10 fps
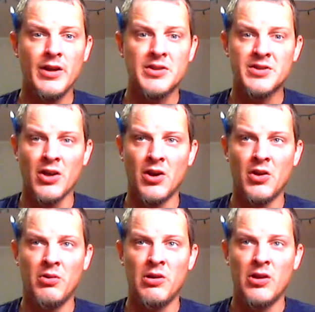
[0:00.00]

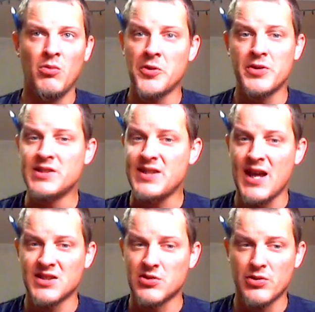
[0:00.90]
So whether he's the
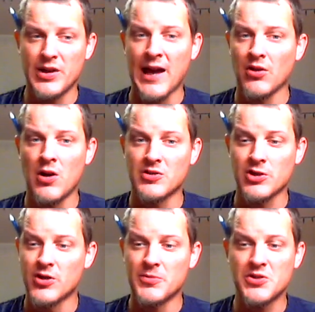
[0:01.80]
answer or not
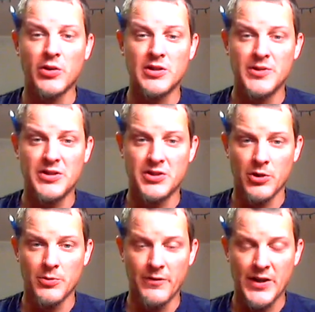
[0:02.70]
long-term is going to be
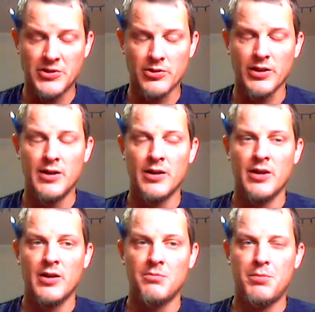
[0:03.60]
determined eventually.
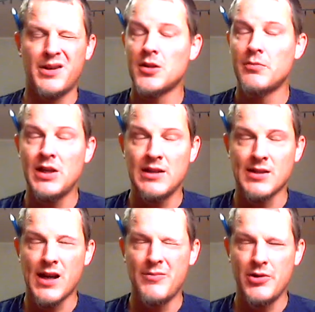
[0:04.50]
But in the
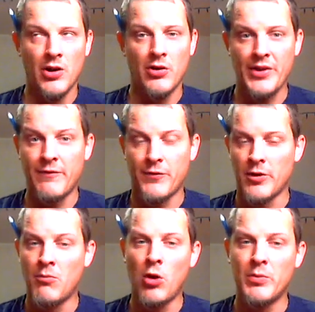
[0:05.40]
meantime, you know that for
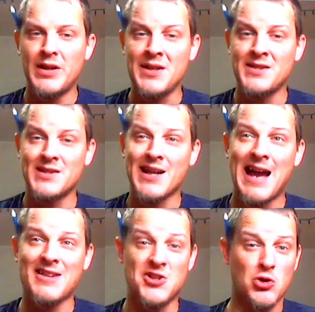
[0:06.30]
the moment, he's the
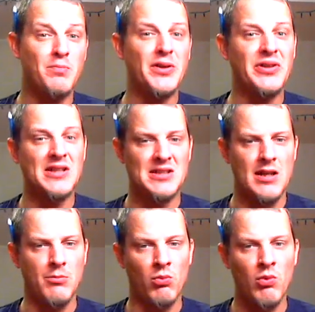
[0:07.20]
guy that you're building the
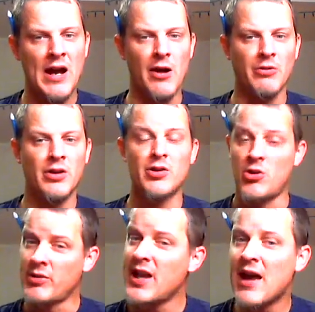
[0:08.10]
team around.
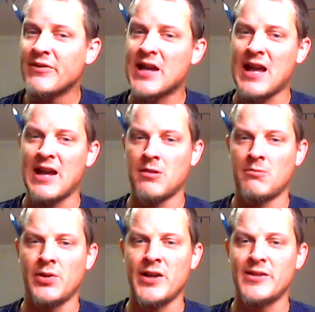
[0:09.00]
You already have that guy in
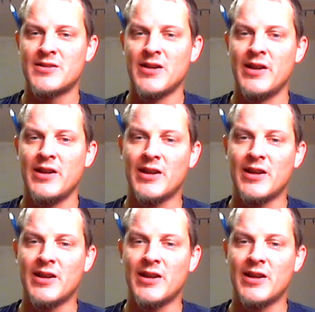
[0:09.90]
place.